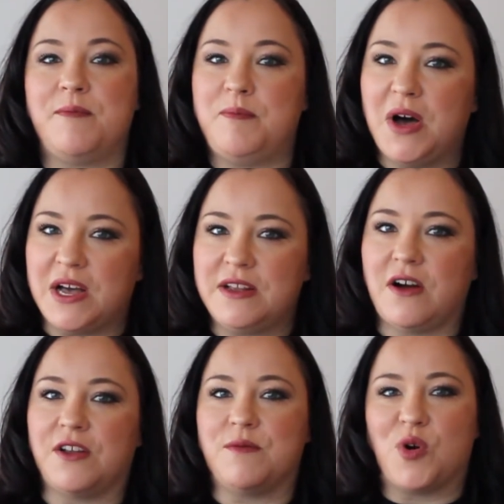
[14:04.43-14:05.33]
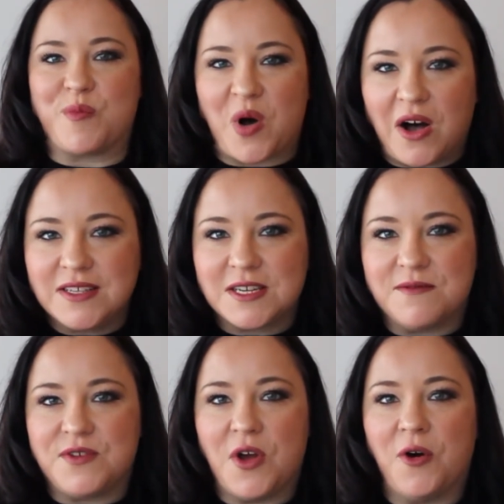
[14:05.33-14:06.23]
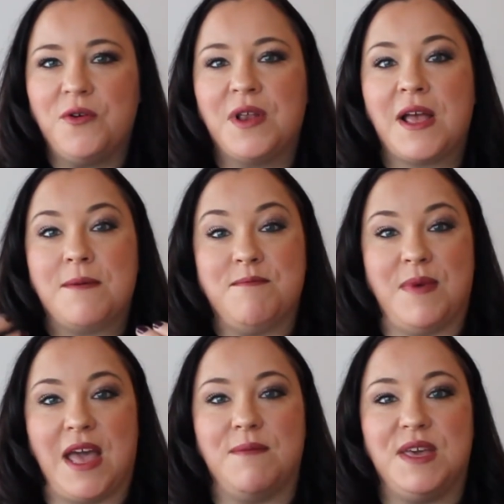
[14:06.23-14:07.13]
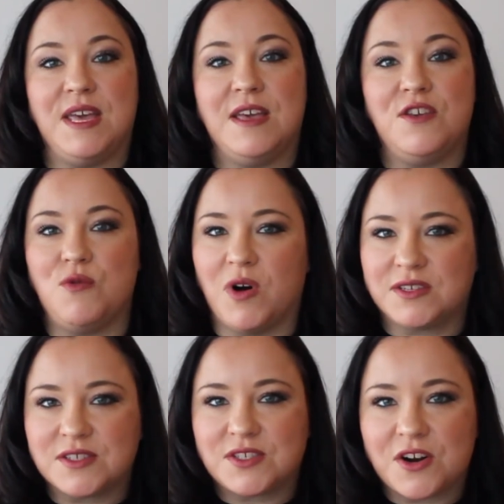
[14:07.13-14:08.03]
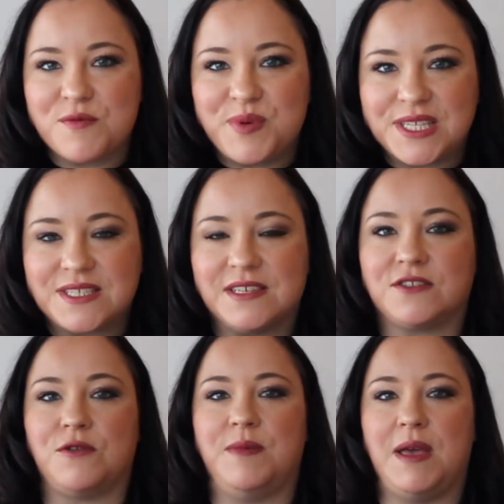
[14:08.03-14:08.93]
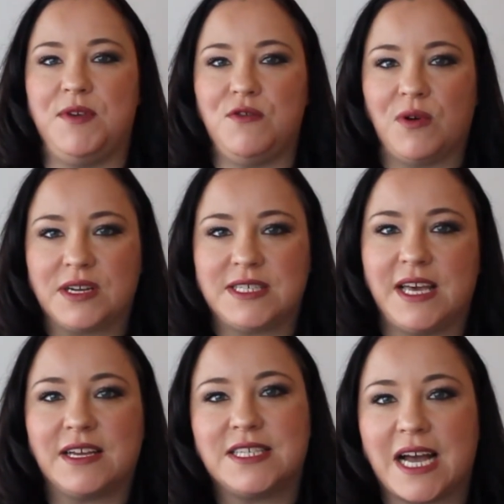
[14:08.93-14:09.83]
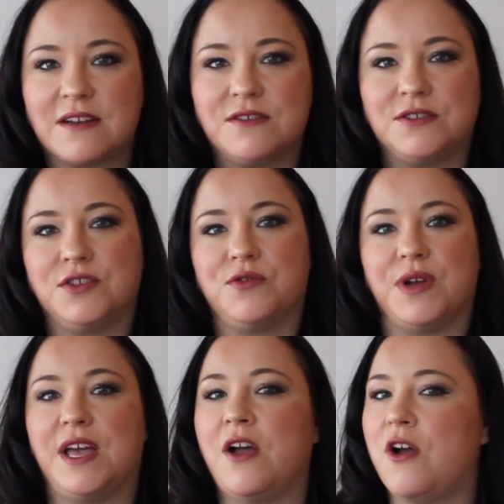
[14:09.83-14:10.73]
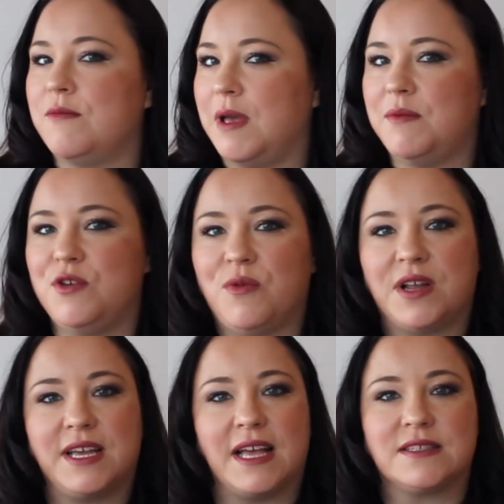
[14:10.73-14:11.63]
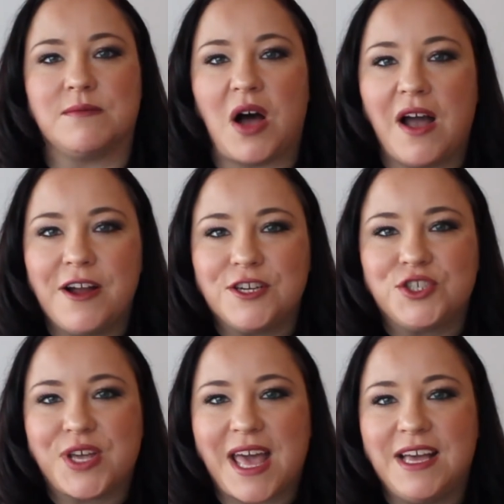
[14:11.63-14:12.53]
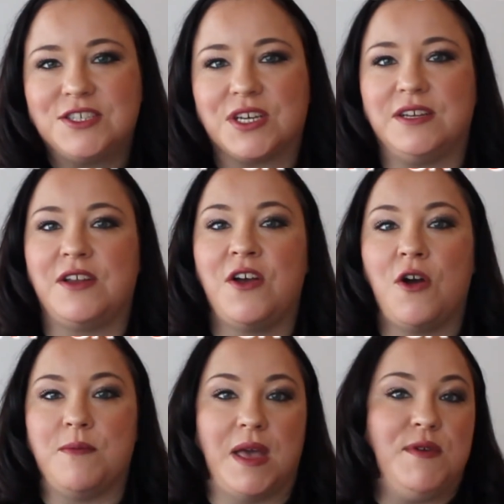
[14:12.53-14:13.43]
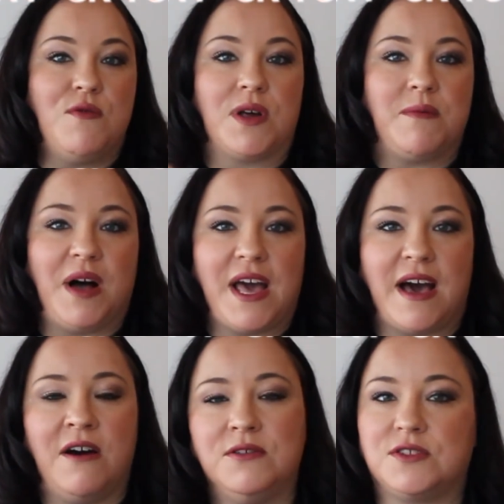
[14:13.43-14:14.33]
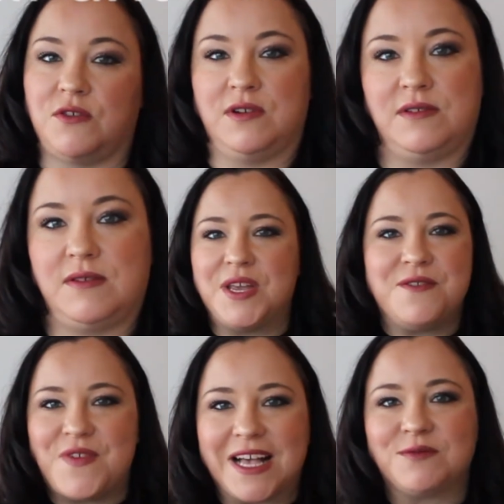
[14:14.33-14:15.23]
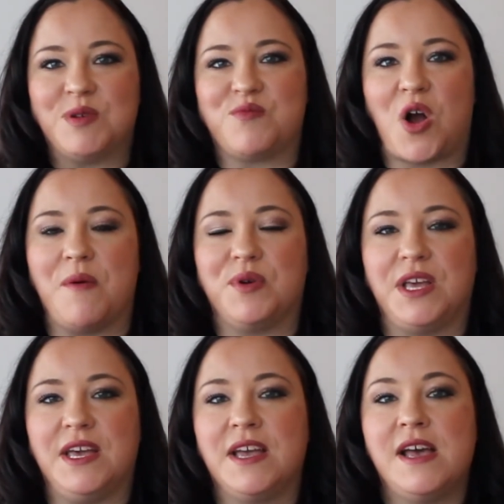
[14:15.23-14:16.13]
But on a more positive note, maybe you want to start a business, or maybe you want to take a technical degree, maybe you want to get some higher education, maybe you want to buy a house or an investment property.